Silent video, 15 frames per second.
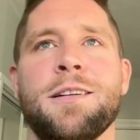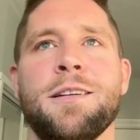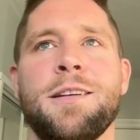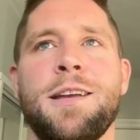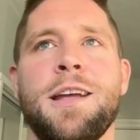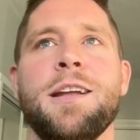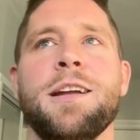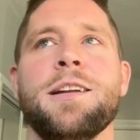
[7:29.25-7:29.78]

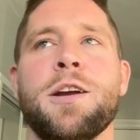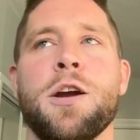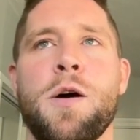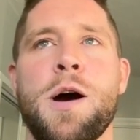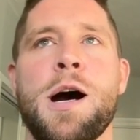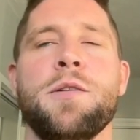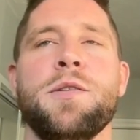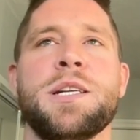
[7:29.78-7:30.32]
getting to go
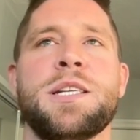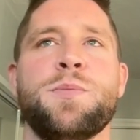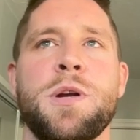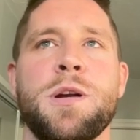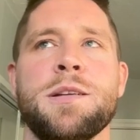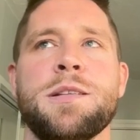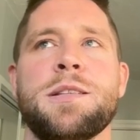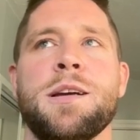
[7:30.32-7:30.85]
out and
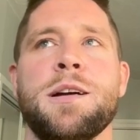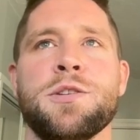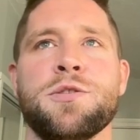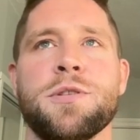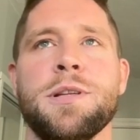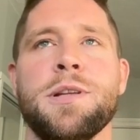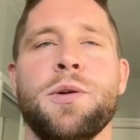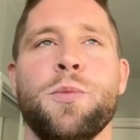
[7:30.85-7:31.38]
experience the
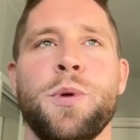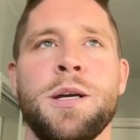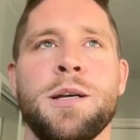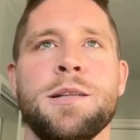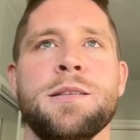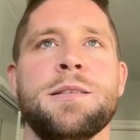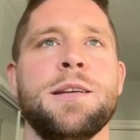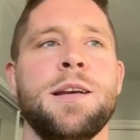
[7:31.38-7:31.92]
country a little
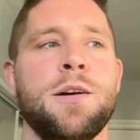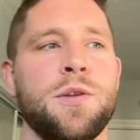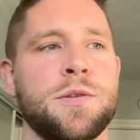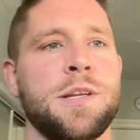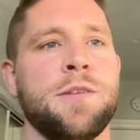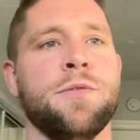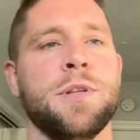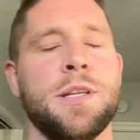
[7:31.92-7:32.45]
bit and see all
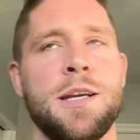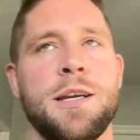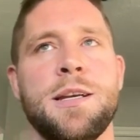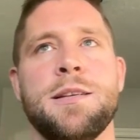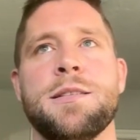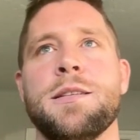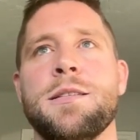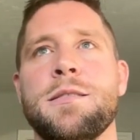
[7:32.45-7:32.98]
those different
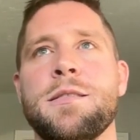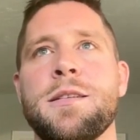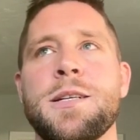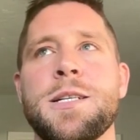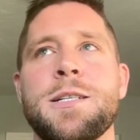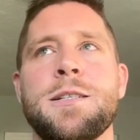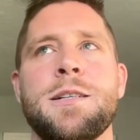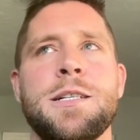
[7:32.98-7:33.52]
things and
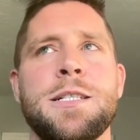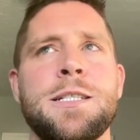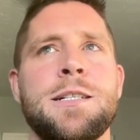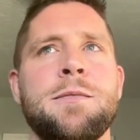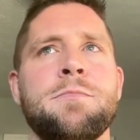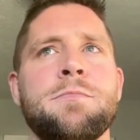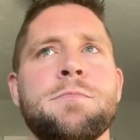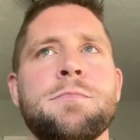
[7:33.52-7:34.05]

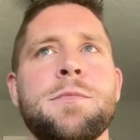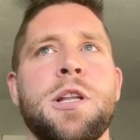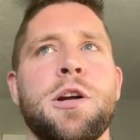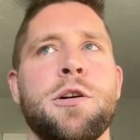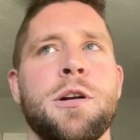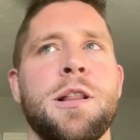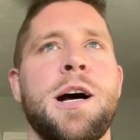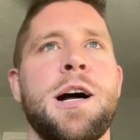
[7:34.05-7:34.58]

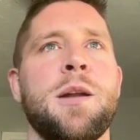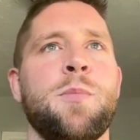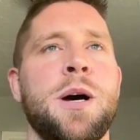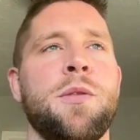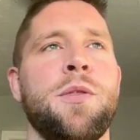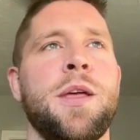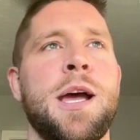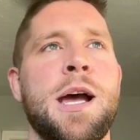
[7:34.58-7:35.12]
learn a lot
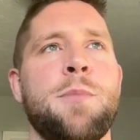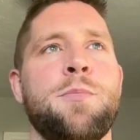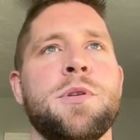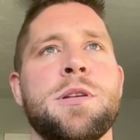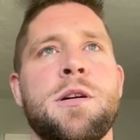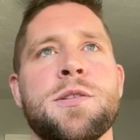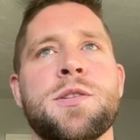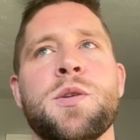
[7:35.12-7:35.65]
about that,
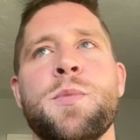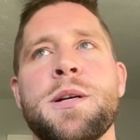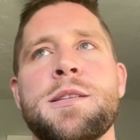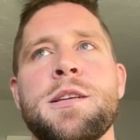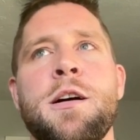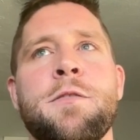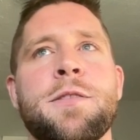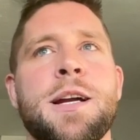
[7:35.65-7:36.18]
but also
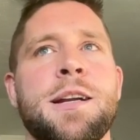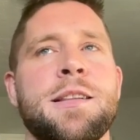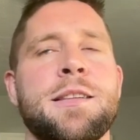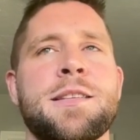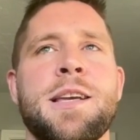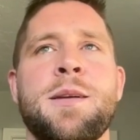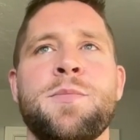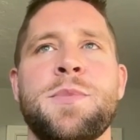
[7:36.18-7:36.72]
myself kind of at the
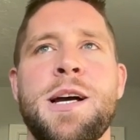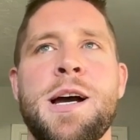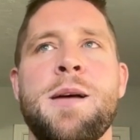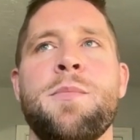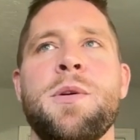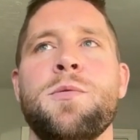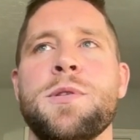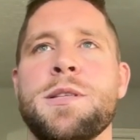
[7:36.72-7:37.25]
same
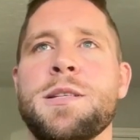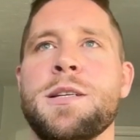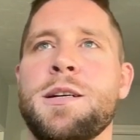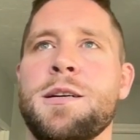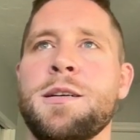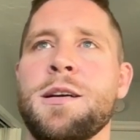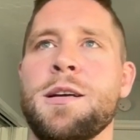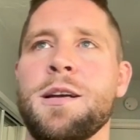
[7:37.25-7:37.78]
time. It was
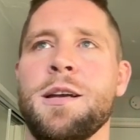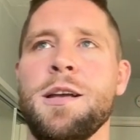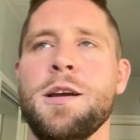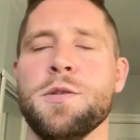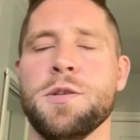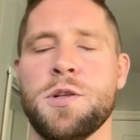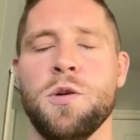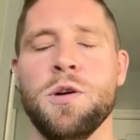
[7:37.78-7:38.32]
a
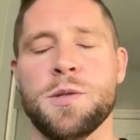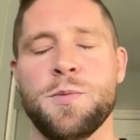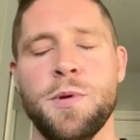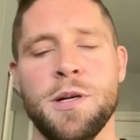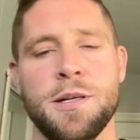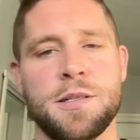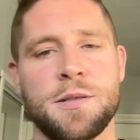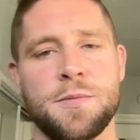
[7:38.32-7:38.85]
cool
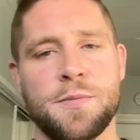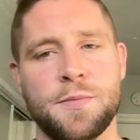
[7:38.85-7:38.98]
experience.